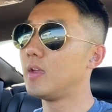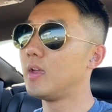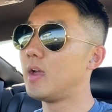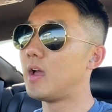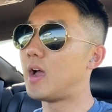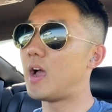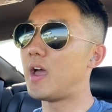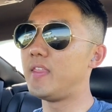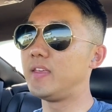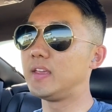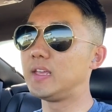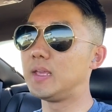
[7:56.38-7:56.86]

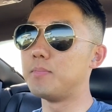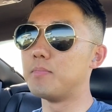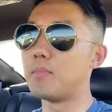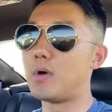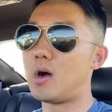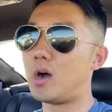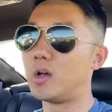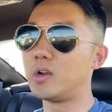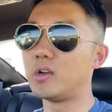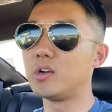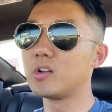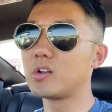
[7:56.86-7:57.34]
I think in
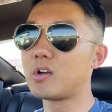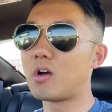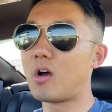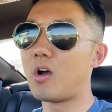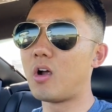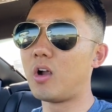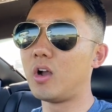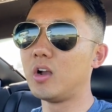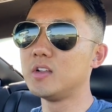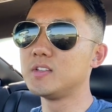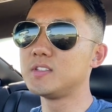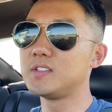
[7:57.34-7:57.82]
modern
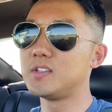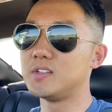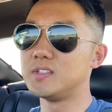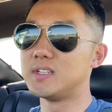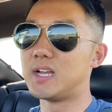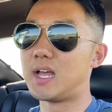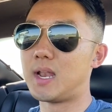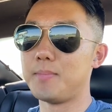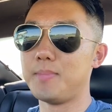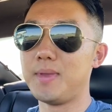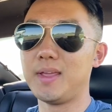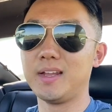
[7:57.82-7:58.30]
cars, there's
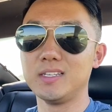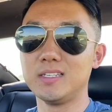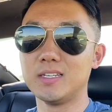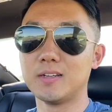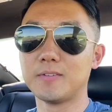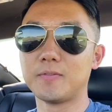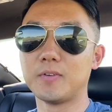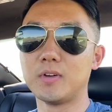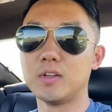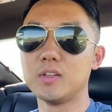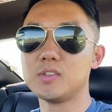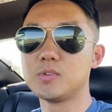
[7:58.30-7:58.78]
not a big
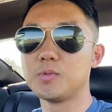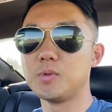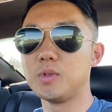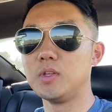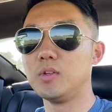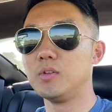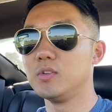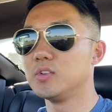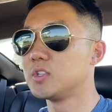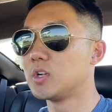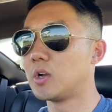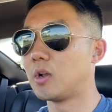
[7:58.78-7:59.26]
difference when
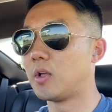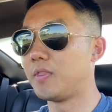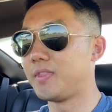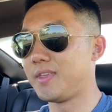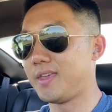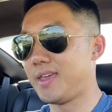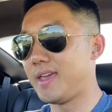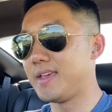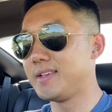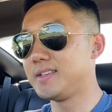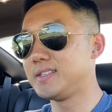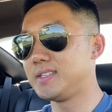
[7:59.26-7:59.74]
you turn on the
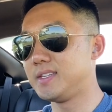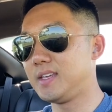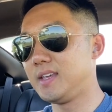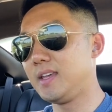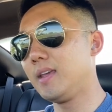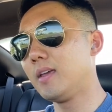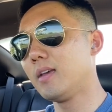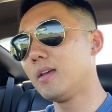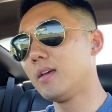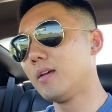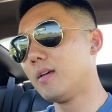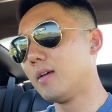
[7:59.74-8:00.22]
AC,
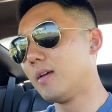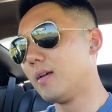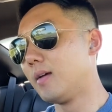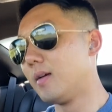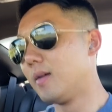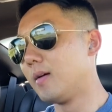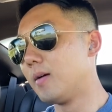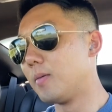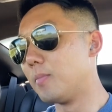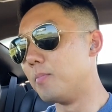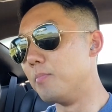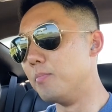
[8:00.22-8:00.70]

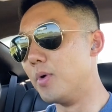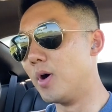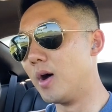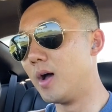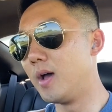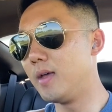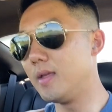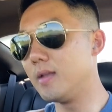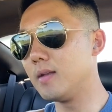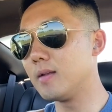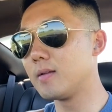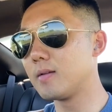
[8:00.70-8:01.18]

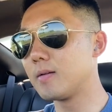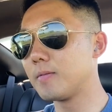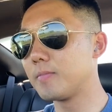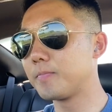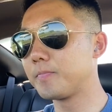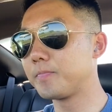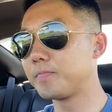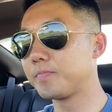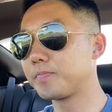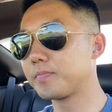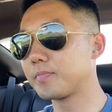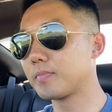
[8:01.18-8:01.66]
but
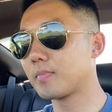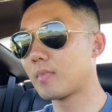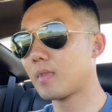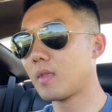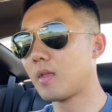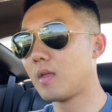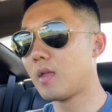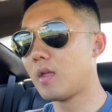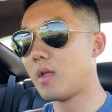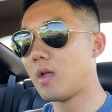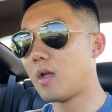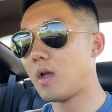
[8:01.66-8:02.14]

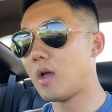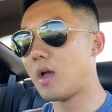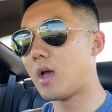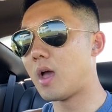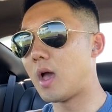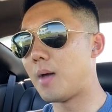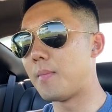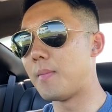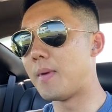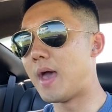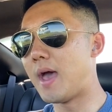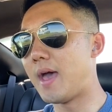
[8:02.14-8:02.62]

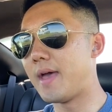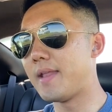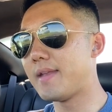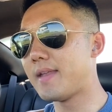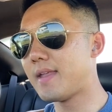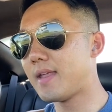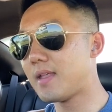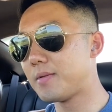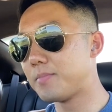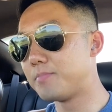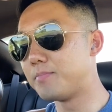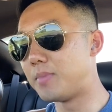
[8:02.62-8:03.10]
I'm at
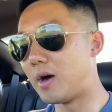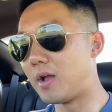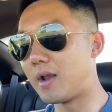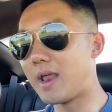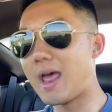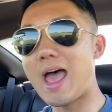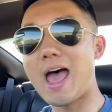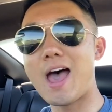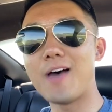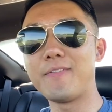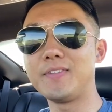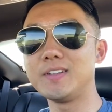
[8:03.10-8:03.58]
about
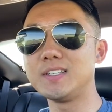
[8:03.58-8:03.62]
half a